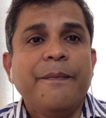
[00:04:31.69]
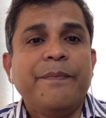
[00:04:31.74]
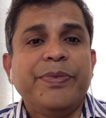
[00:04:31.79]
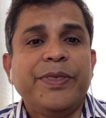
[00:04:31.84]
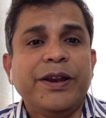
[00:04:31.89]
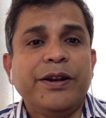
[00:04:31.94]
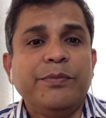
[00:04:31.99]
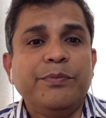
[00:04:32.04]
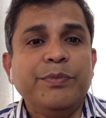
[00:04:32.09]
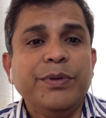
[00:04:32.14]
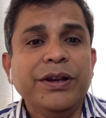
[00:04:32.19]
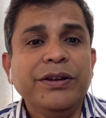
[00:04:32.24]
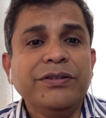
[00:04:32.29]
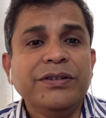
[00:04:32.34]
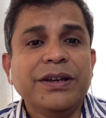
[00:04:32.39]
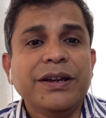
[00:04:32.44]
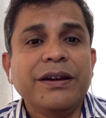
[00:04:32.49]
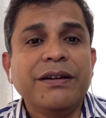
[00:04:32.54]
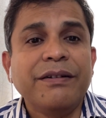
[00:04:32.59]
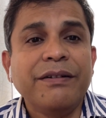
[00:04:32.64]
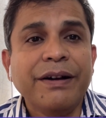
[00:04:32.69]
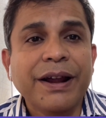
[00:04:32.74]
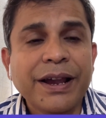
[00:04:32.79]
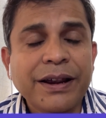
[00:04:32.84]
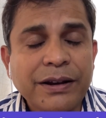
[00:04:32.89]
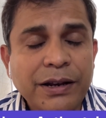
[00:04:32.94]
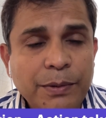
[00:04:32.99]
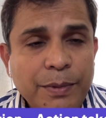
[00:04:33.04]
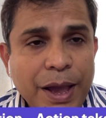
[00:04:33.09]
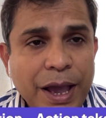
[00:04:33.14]
That means
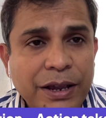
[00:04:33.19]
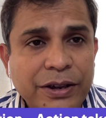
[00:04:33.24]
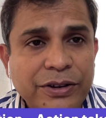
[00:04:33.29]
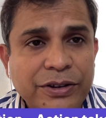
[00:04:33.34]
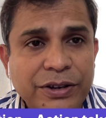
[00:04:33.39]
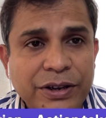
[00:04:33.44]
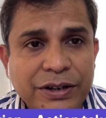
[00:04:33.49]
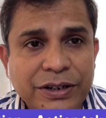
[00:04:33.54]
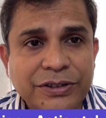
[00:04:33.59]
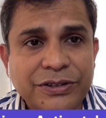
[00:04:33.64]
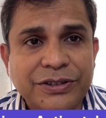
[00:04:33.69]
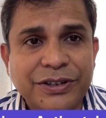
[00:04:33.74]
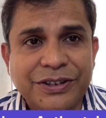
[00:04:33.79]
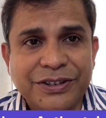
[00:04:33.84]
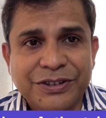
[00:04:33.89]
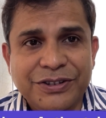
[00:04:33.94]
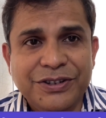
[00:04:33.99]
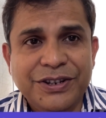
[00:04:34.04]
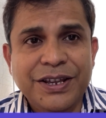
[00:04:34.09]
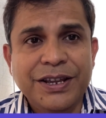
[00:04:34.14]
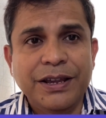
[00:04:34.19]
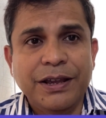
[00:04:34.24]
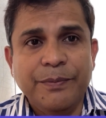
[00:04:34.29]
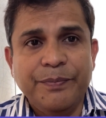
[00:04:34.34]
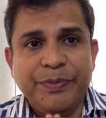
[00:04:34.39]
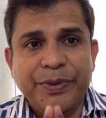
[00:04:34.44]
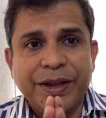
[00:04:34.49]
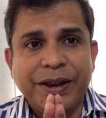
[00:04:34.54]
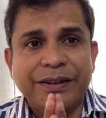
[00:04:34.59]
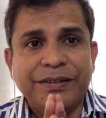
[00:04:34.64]
corrective action is suggesting if
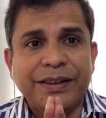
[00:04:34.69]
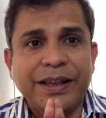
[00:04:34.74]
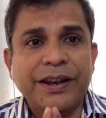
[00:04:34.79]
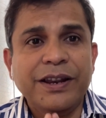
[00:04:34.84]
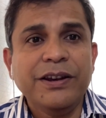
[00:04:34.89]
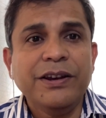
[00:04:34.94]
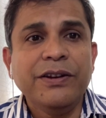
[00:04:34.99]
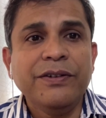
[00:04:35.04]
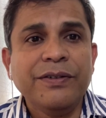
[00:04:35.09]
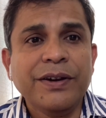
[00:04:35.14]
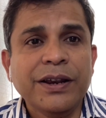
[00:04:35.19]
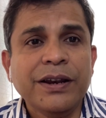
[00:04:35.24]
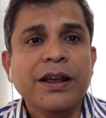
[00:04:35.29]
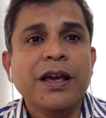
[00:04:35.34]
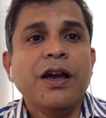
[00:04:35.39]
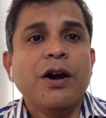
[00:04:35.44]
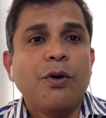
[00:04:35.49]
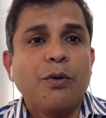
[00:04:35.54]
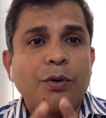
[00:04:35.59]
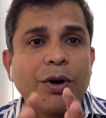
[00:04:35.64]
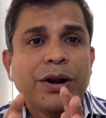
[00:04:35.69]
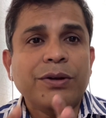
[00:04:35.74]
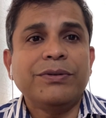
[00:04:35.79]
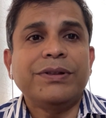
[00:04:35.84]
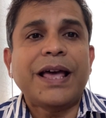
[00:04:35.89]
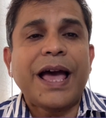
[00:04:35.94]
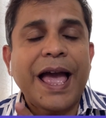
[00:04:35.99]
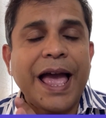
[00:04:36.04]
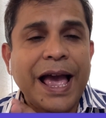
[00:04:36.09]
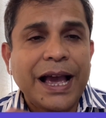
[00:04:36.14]
there is any defect, whatever
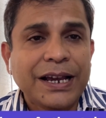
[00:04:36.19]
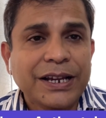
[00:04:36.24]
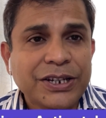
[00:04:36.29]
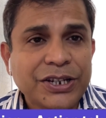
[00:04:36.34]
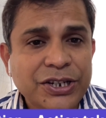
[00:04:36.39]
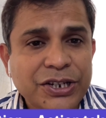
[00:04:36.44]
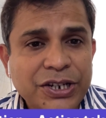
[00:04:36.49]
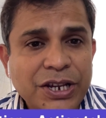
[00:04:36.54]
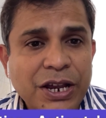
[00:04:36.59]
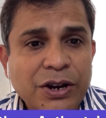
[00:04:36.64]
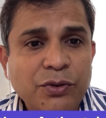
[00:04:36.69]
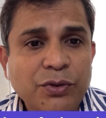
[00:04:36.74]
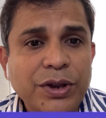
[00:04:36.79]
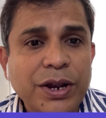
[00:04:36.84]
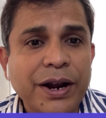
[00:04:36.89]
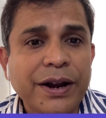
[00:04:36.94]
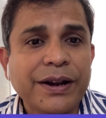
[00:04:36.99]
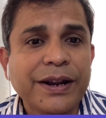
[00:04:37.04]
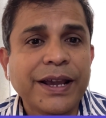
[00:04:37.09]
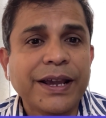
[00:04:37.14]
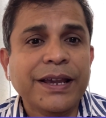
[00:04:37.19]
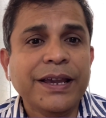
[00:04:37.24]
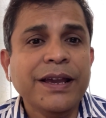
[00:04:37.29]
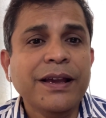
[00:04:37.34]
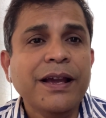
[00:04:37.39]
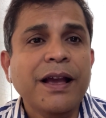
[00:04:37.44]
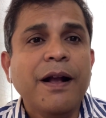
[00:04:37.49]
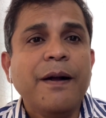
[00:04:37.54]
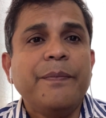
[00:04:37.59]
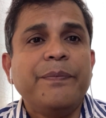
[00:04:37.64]
the action we are taking,
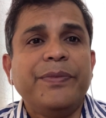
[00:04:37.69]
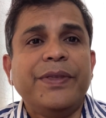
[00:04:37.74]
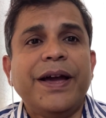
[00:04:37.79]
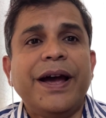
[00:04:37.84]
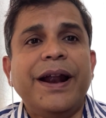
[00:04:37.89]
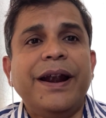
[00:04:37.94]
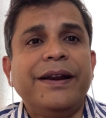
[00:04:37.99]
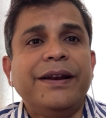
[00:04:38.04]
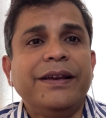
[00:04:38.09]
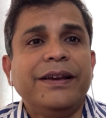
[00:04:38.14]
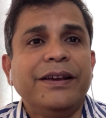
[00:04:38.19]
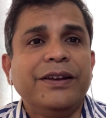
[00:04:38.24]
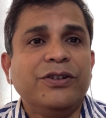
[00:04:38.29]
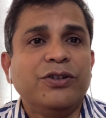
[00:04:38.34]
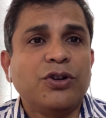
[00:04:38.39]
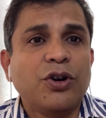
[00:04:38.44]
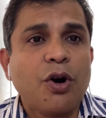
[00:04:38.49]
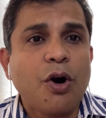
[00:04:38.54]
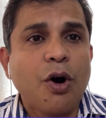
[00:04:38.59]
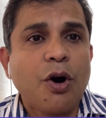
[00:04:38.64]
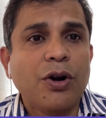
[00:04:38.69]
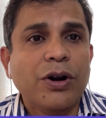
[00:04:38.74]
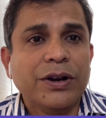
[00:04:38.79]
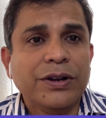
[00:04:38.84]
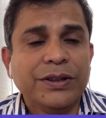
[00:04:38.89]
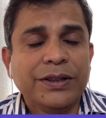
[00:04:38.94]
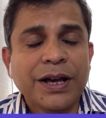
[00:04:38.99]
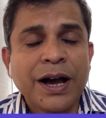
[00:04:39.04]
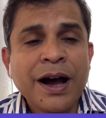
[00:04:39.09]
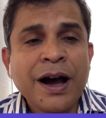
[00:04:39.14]
that is called
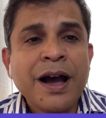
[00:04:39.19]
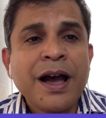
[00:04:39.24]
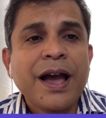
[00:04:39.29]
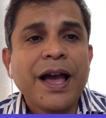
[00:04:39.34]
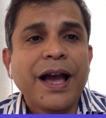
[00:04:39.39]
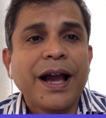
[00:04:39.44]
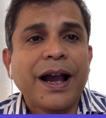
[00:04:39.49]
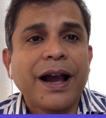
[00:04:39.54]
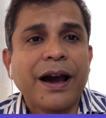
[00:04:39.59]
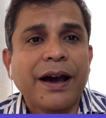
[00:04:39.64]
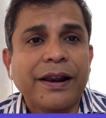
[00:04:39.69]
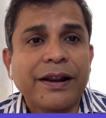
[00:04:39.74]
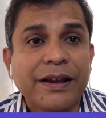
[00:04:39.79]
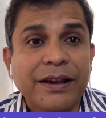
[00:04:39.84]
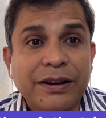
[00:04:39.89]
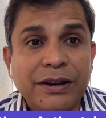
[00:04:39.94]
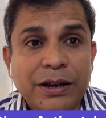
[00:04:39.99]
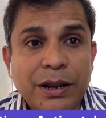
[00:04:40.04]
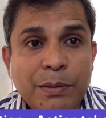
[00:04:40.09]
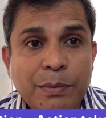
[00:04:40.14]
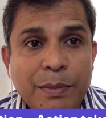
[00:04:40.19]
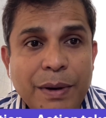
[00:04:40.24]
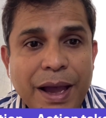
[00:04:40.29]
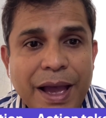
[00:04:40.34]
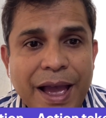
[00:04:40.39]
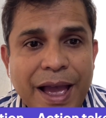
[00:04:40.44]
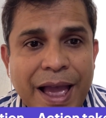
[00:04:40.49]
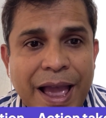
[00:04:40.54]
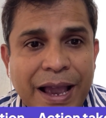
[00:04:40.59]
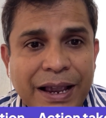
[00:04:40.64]
the corrective
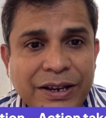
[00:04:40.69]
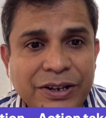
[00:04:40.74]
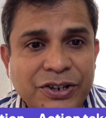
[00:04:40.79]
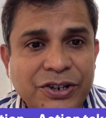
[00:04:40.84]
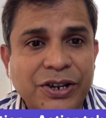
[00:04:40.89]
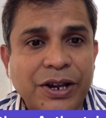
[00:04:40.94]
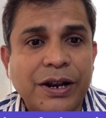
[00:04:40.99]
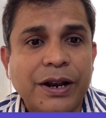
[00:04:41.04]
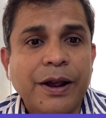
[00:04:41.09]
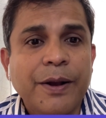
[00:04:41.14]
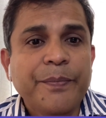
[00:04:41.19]
action.